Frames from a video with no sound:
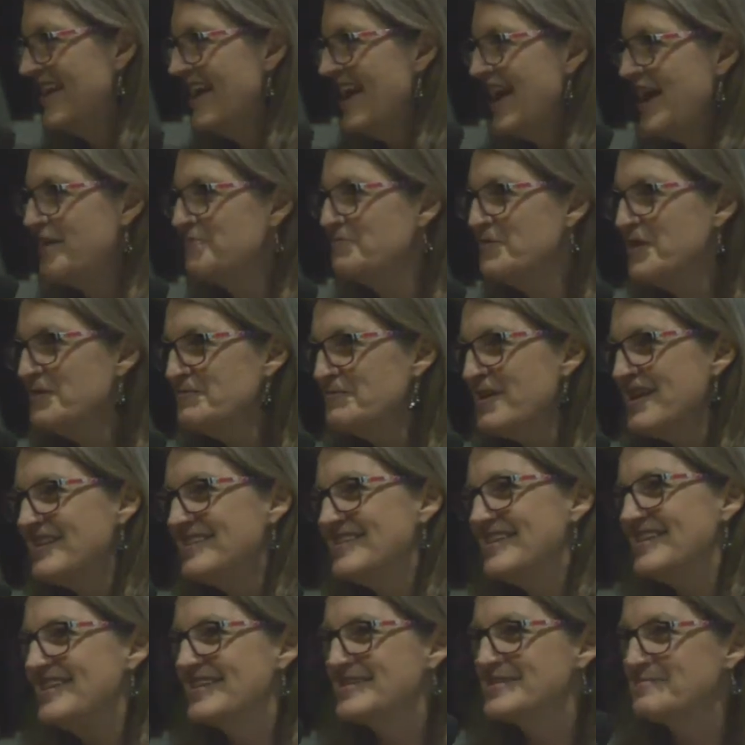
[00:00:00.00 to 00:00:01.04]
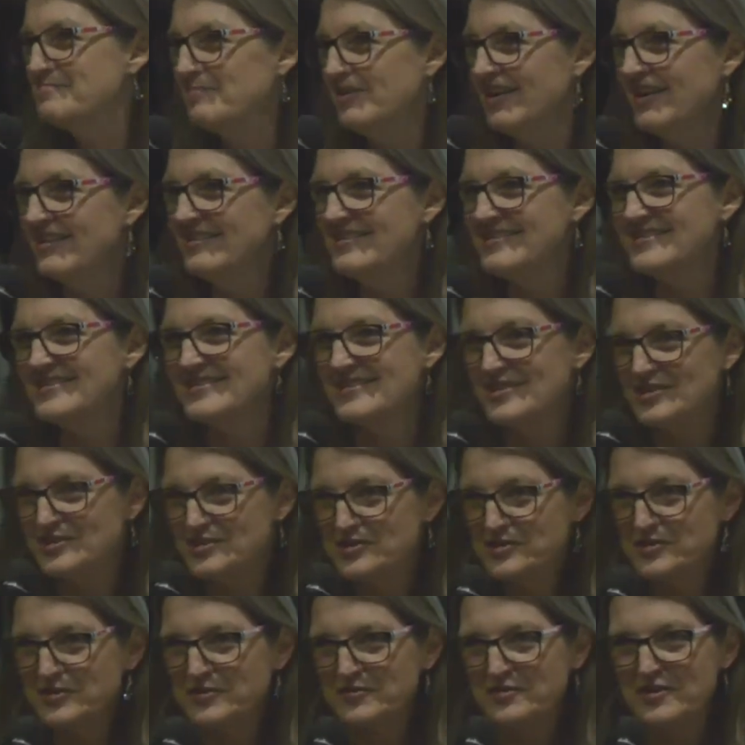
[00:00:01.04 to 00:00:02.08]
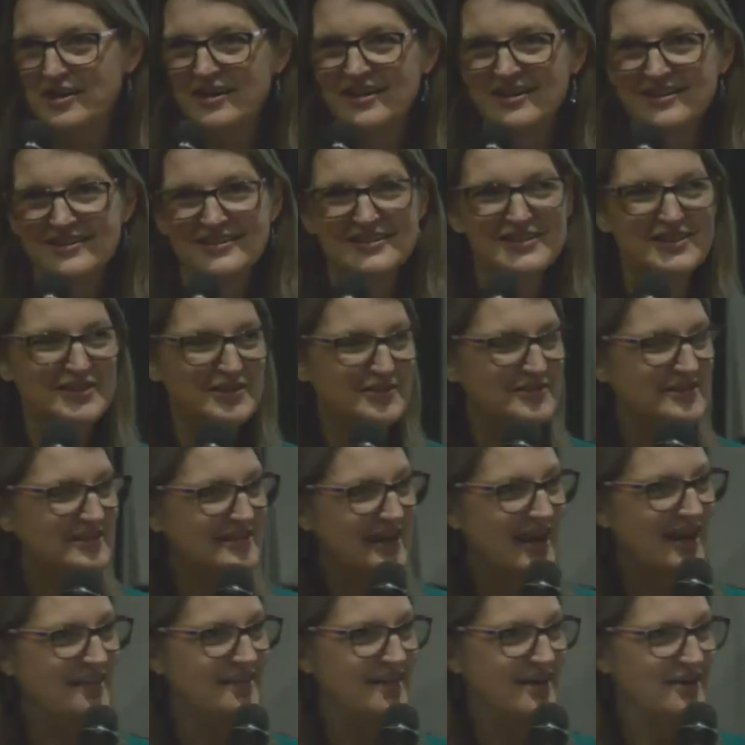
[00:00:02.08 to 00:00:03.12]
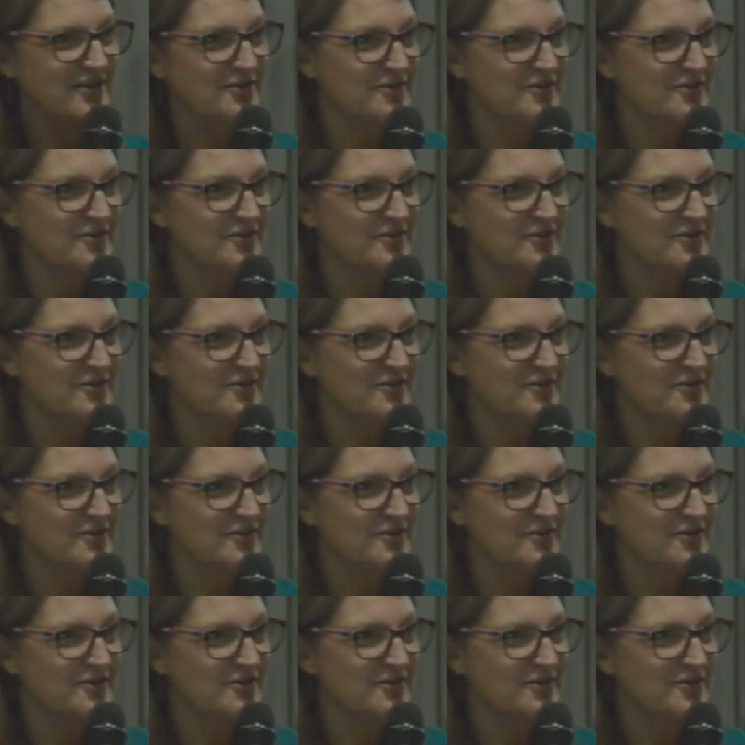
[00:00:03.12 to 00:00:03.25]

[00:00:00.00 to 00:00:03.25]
And one way to explain this to children is to say that